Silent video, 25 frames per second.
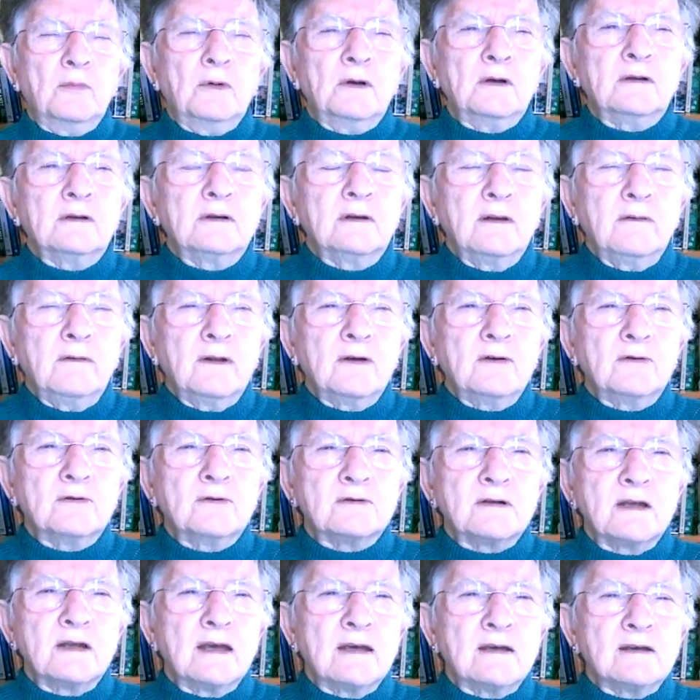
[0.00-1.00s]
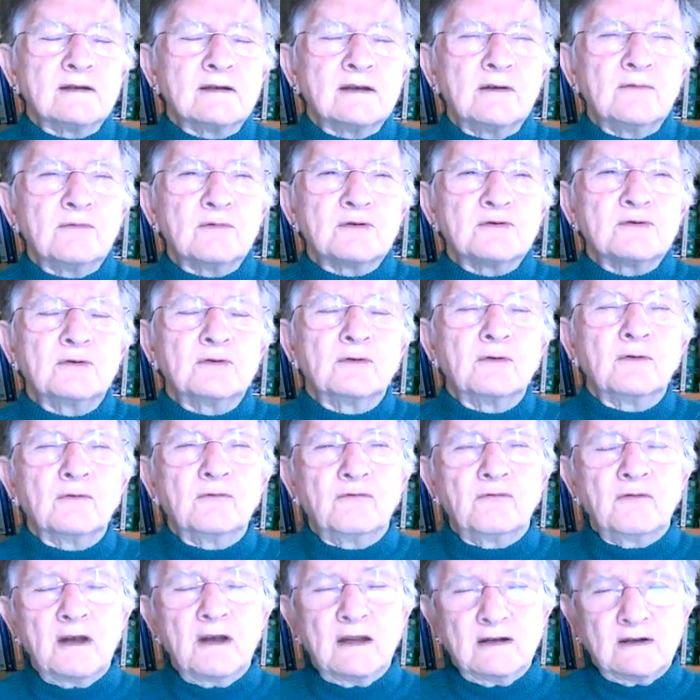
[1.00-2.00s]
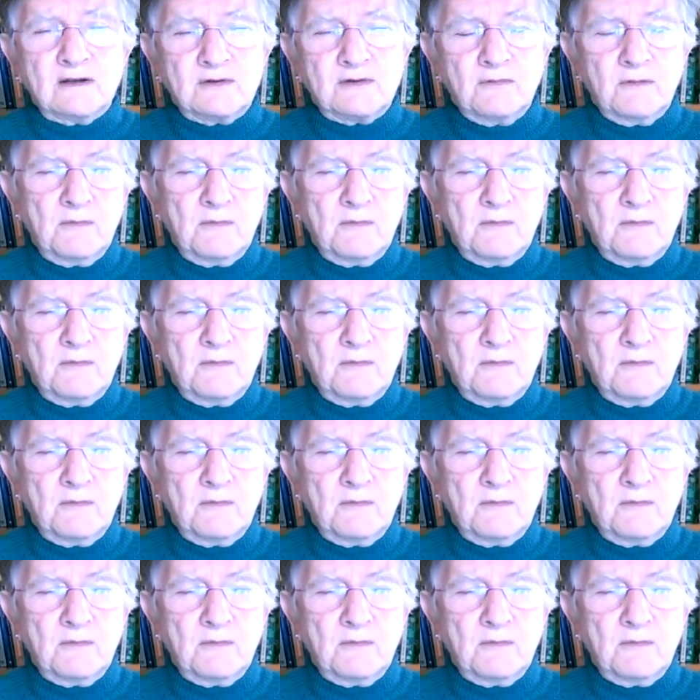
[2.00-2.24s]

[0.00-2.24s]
but in those days it was sort of friends